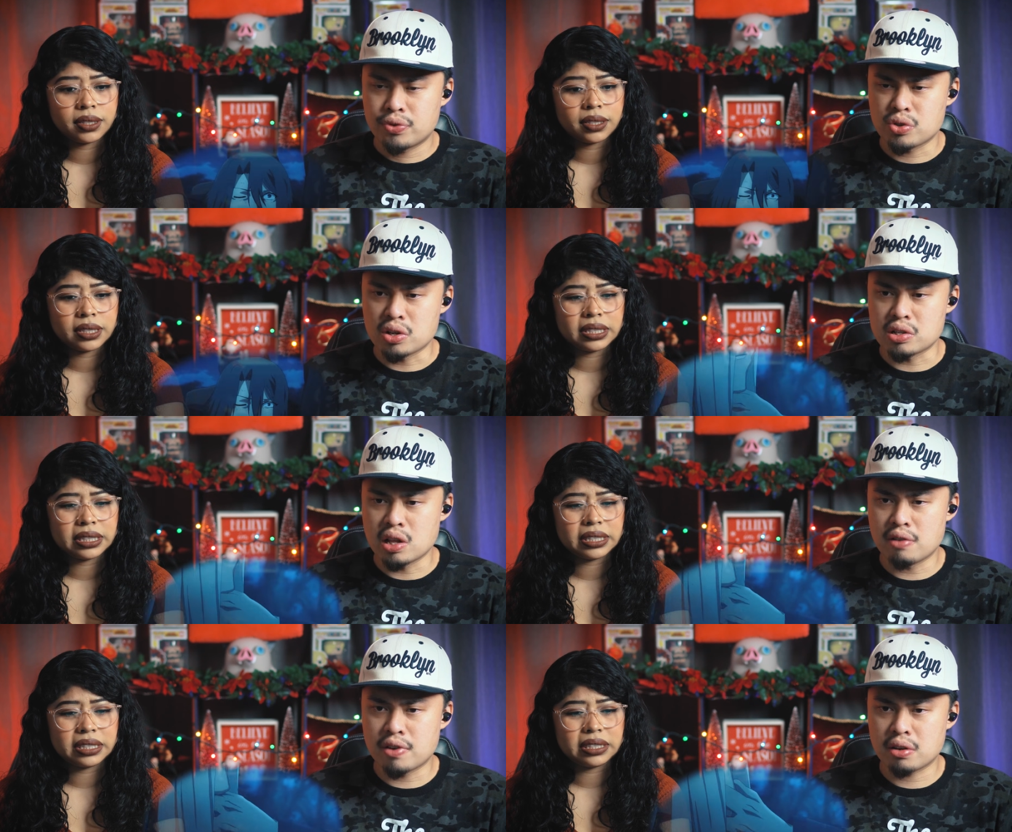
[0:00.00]
Speaker 1: So he's
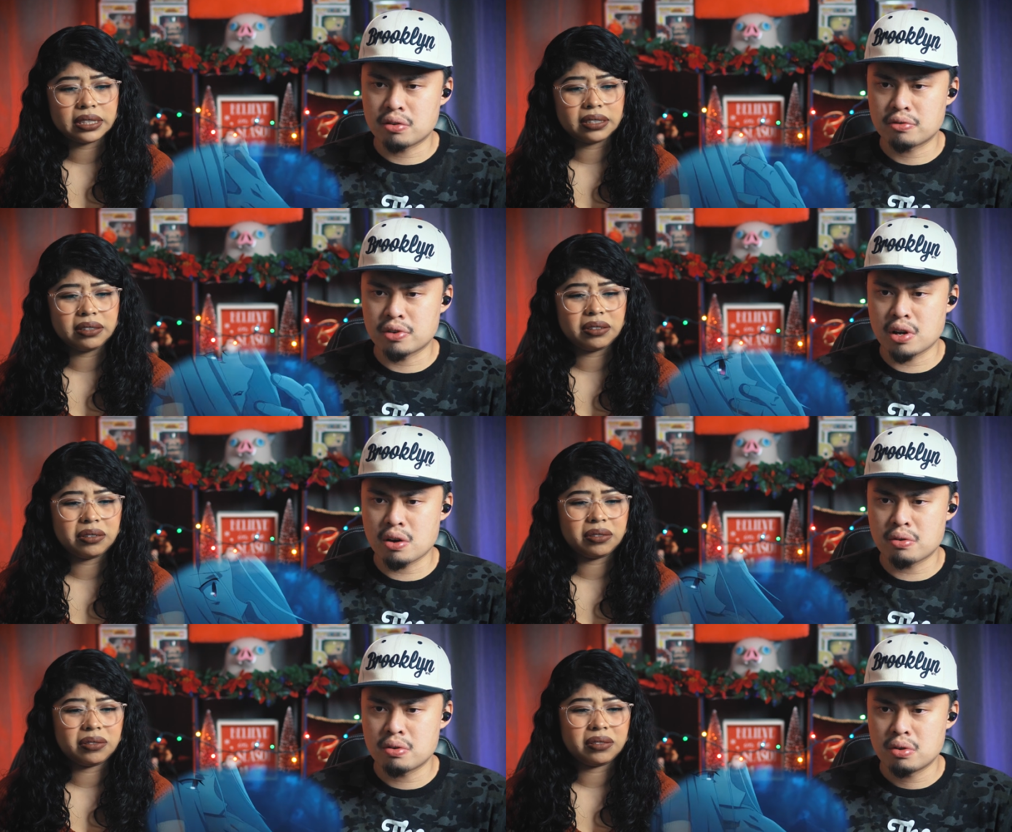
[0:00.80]
leaving for
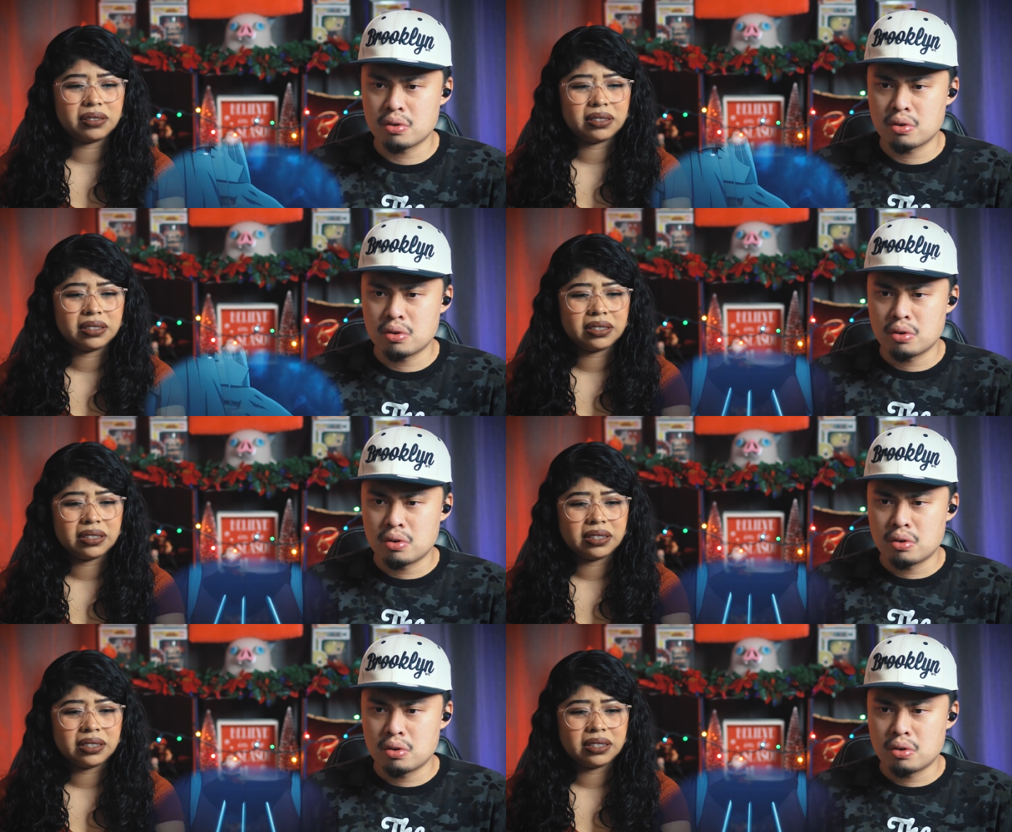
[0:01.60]
now. Mm-hmm.